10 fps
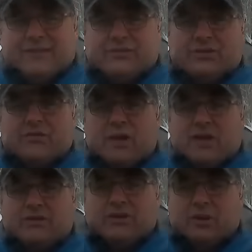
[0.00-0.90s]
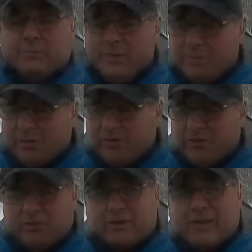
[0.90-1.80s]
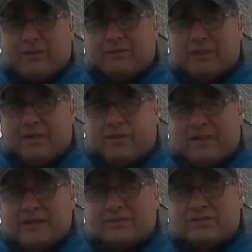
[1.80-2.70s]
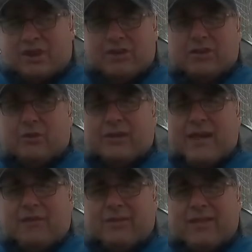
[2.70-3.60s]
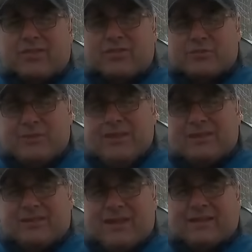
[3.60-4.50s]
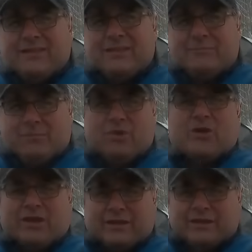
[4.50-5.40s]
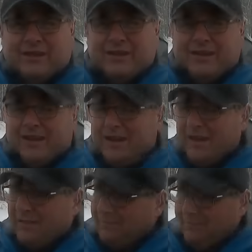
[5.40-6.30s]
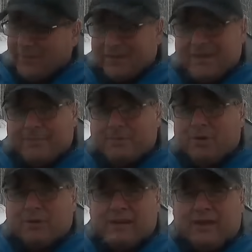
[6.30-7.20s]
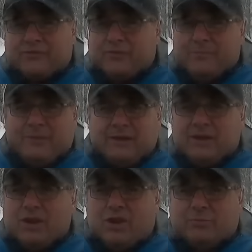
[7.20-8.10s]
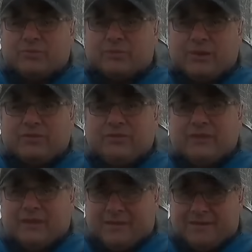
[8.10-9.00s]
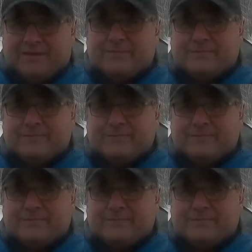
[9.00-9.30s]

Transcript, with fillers: they sure are. You know, people here in York County say the lights started going out at 3 o'clock in the morning, and they kept going out for many homes throughout the day.